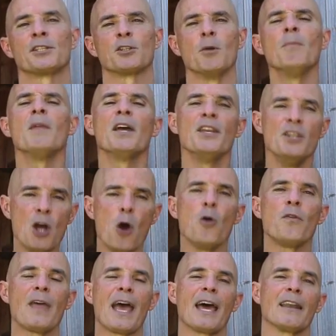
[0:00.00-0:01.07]
So
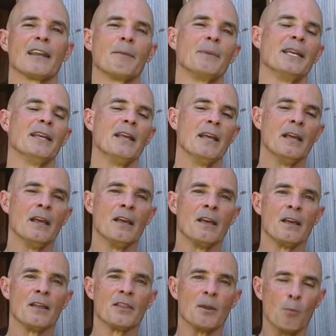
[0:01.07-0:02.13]
know that. I mean,
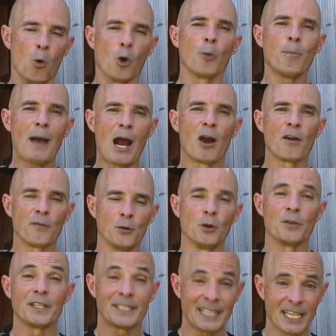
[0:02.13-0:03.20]
the more
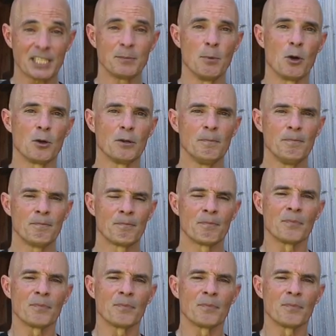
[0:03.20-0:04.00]
powerful the test motor,